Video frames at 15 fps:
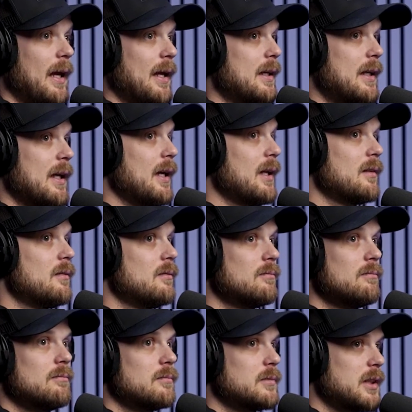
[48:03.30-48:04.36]
And again,
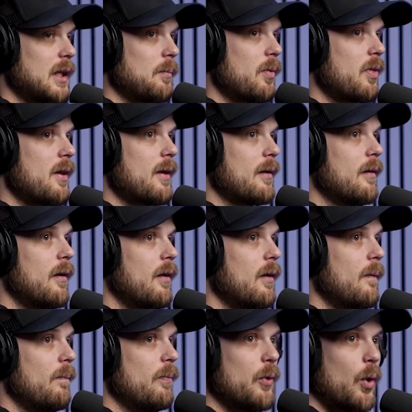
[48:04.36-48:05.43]
same thing.
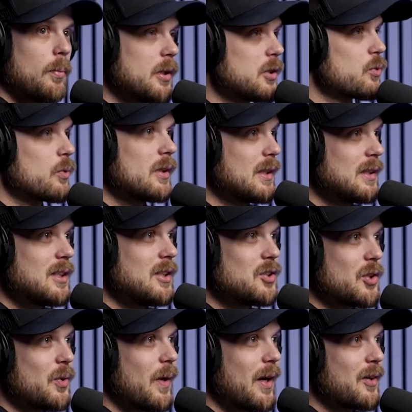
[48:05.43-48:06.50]
Nobody's really
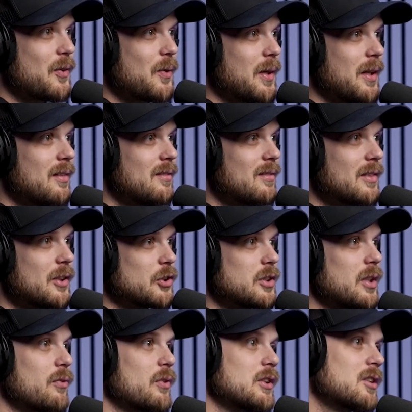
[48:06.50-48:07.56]
teaching you how to do it. There's
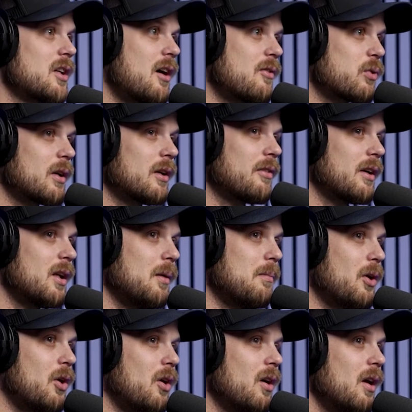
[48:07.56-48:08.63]
different software
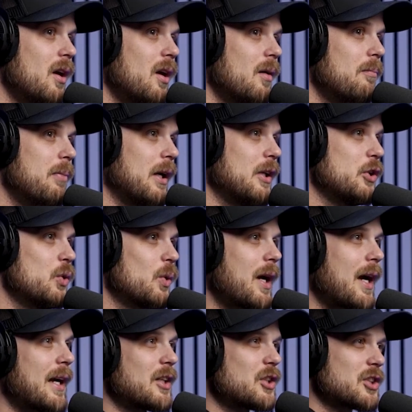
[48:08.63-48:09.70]
available, but you
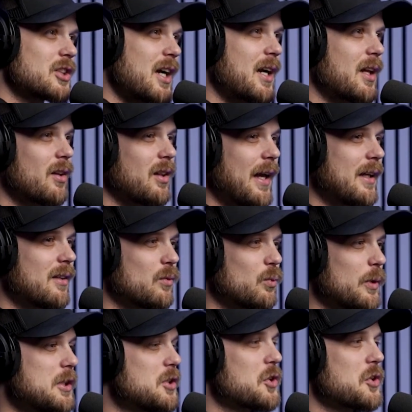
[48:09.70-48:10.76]
kind of just got to like
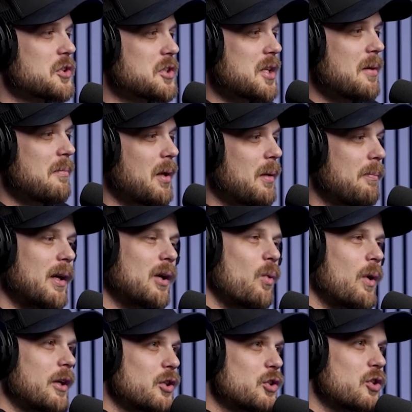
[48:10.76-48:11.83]
research them and
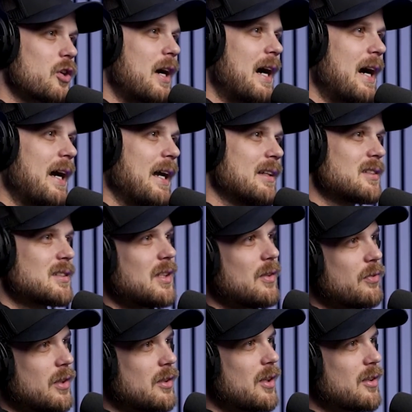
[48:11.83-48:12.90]
pick one to try and see
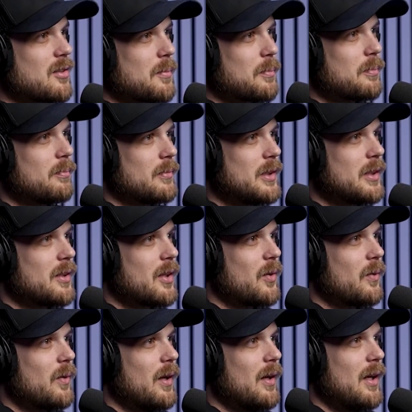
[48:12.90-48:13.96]
if it does,
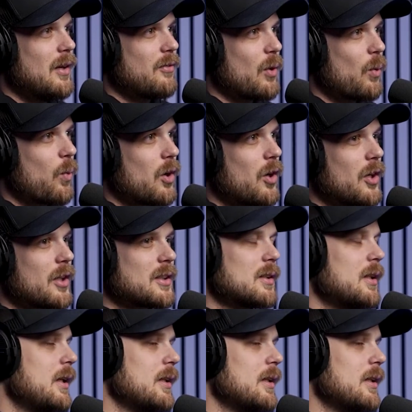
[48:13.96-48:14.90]
if it work.